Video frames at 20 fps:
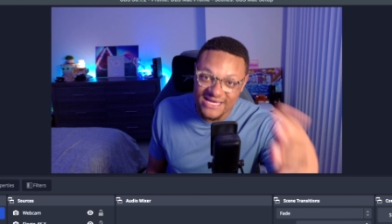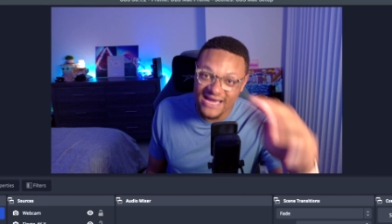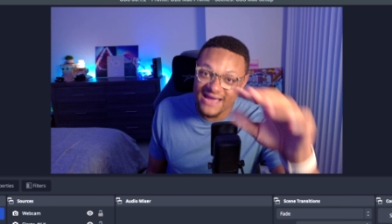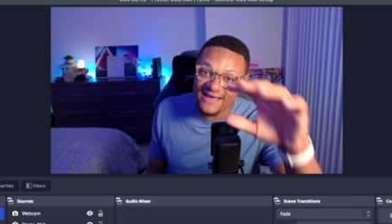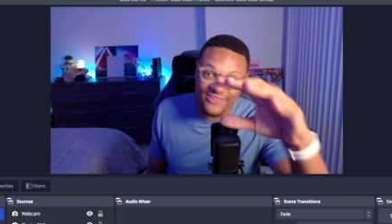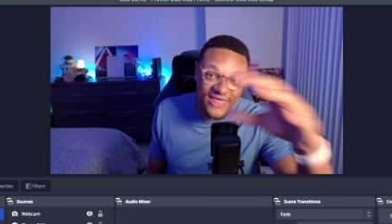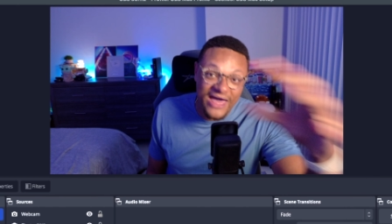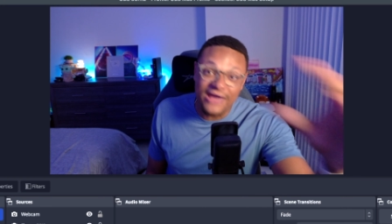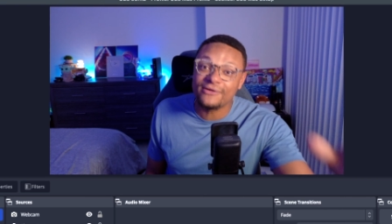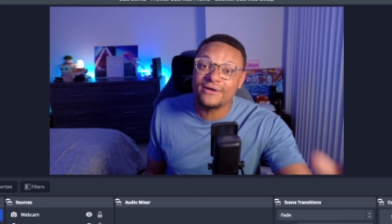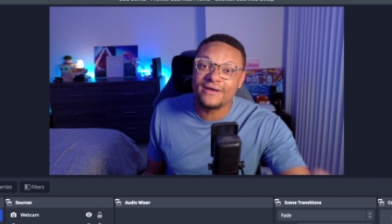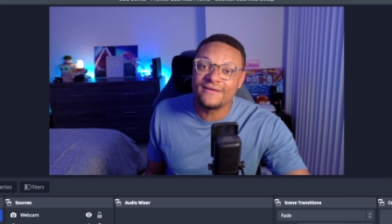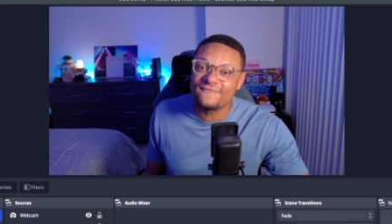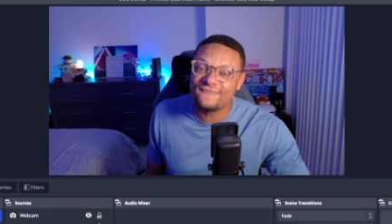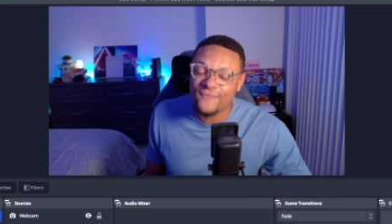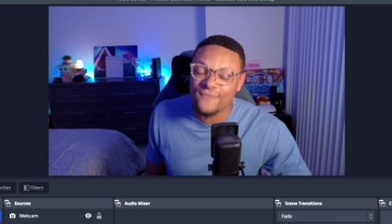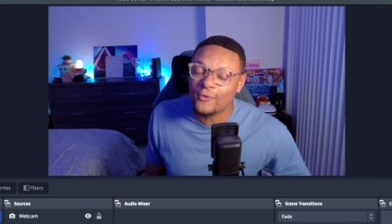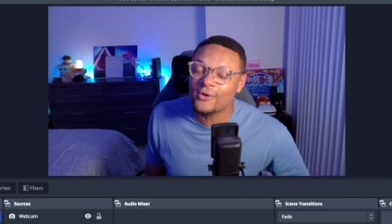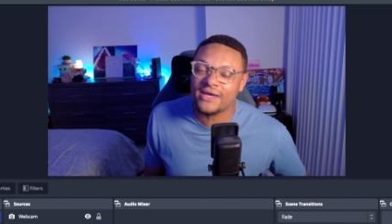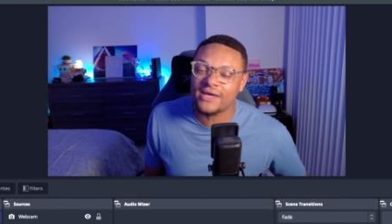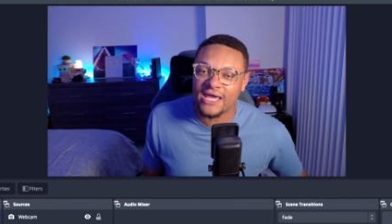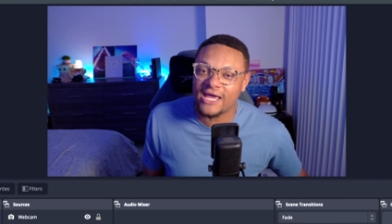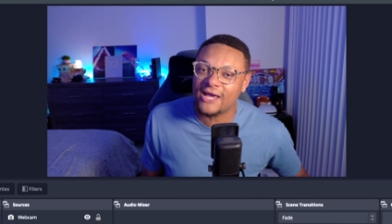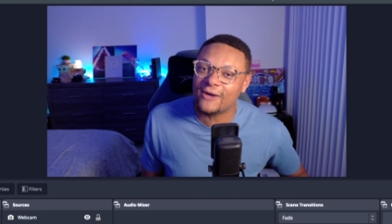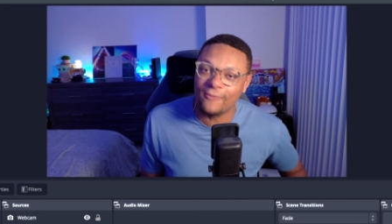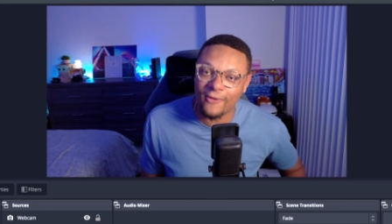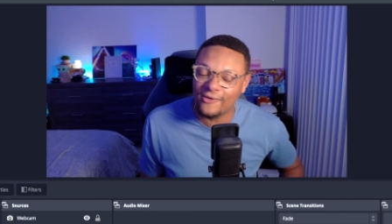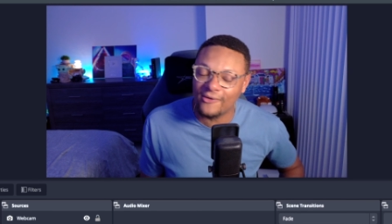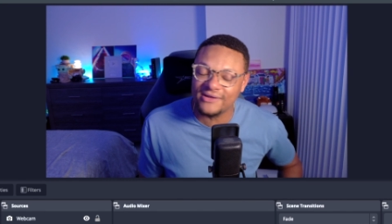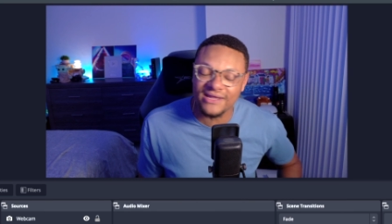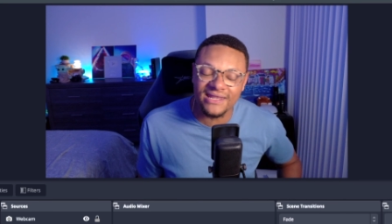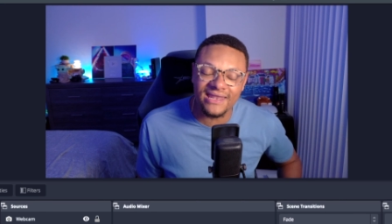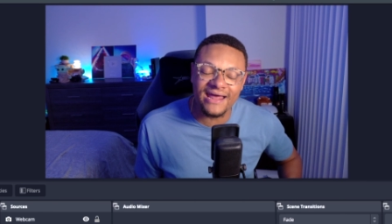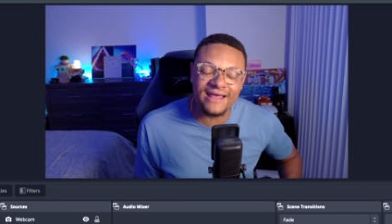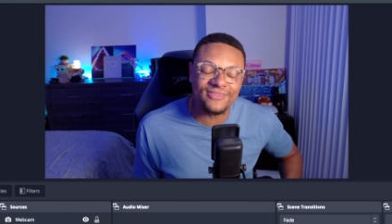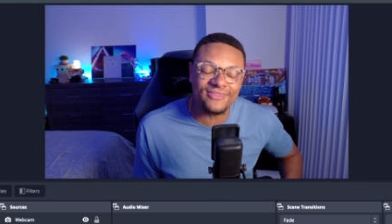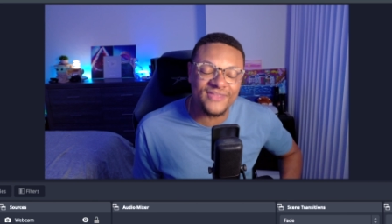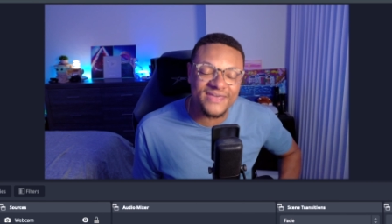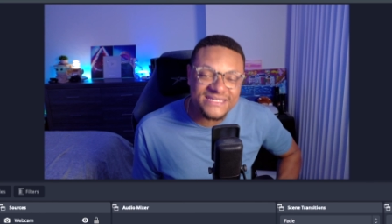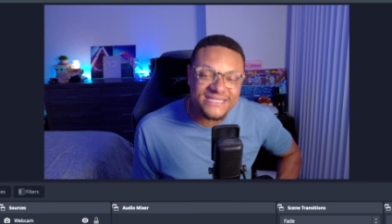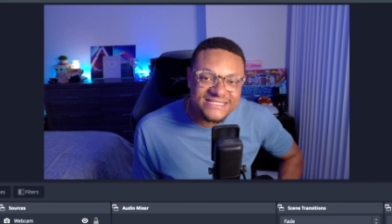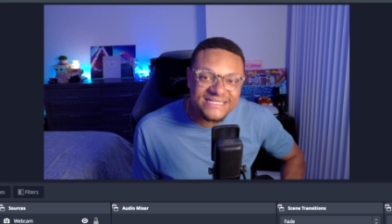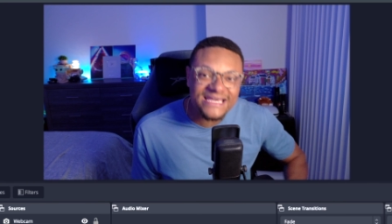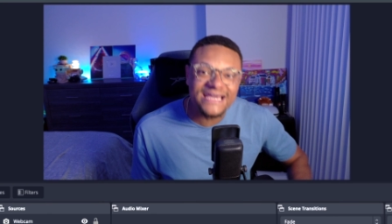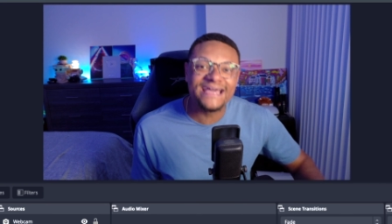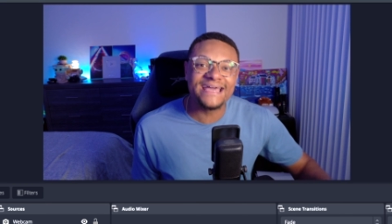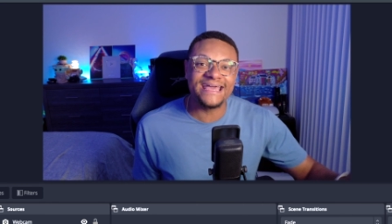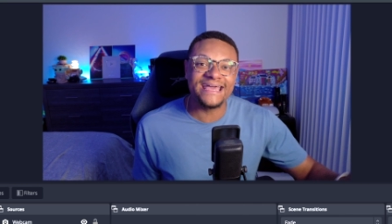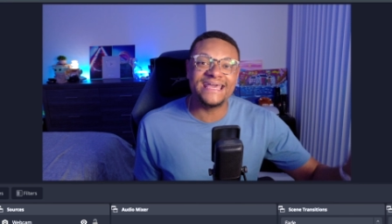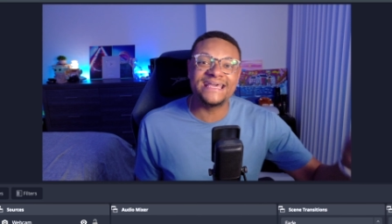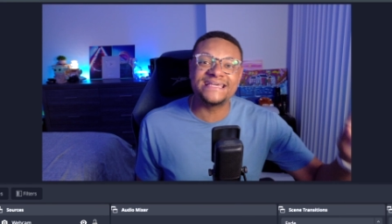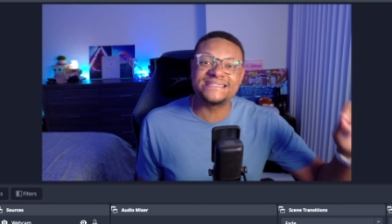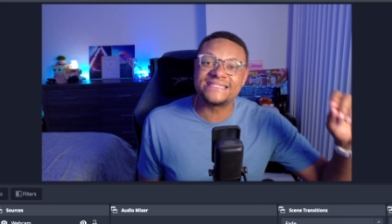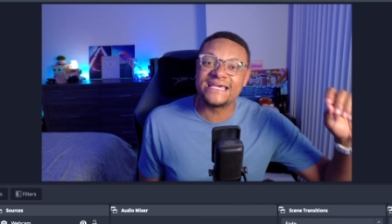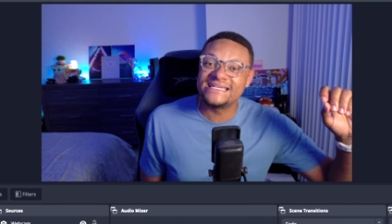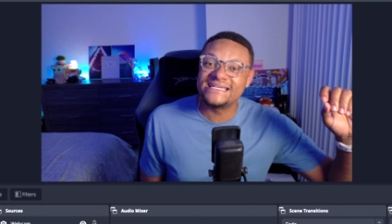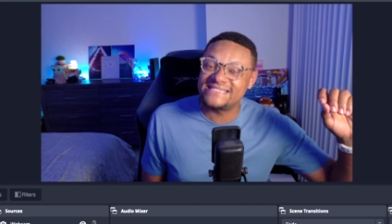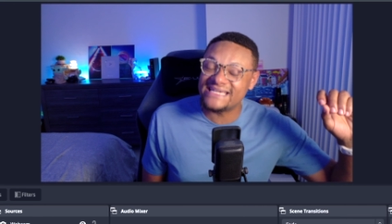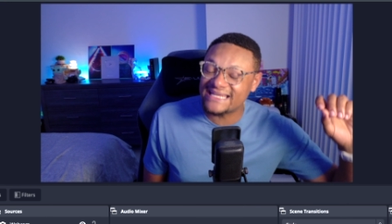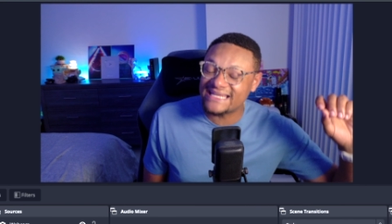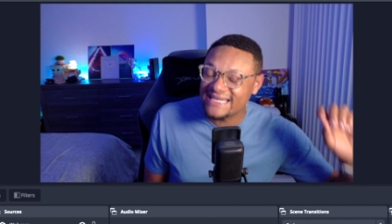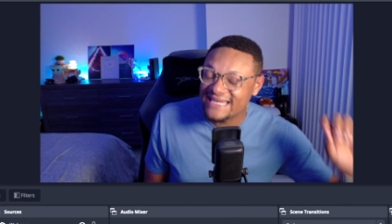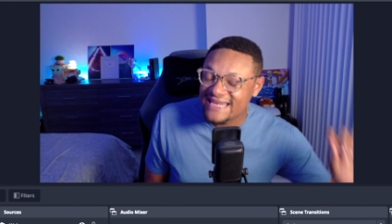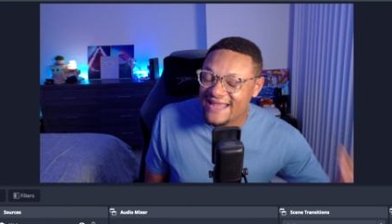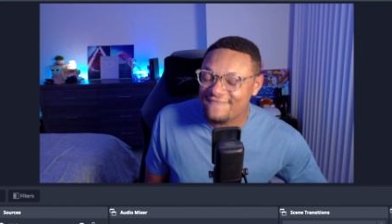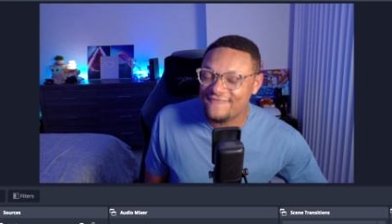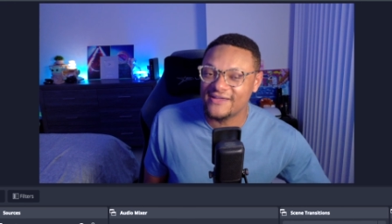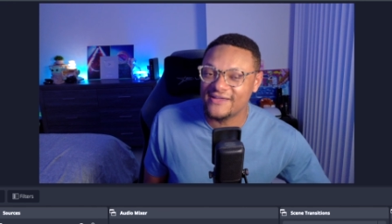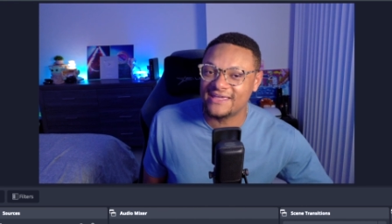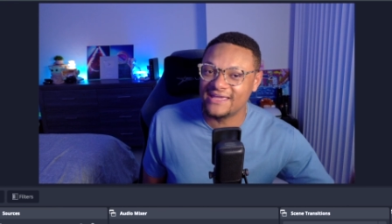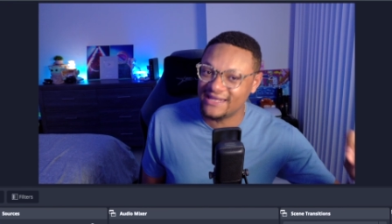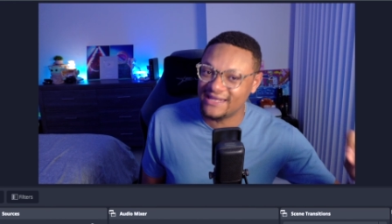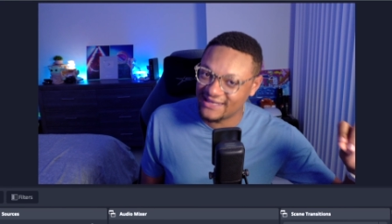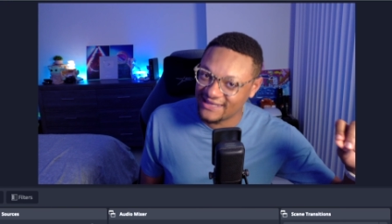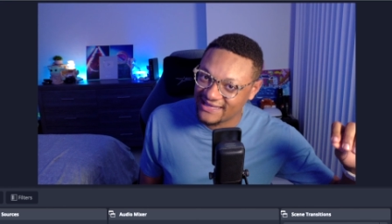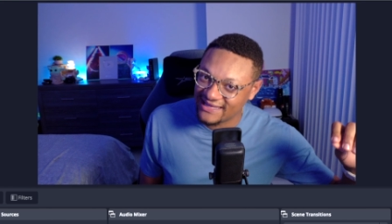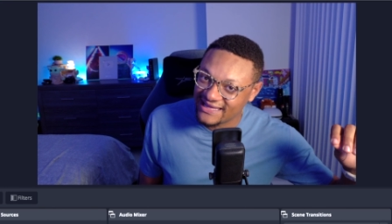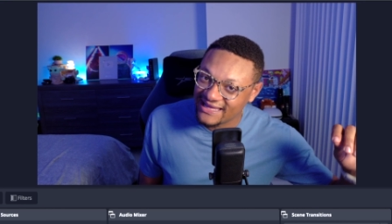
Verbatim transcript: that are in 4K quality like this, is significantly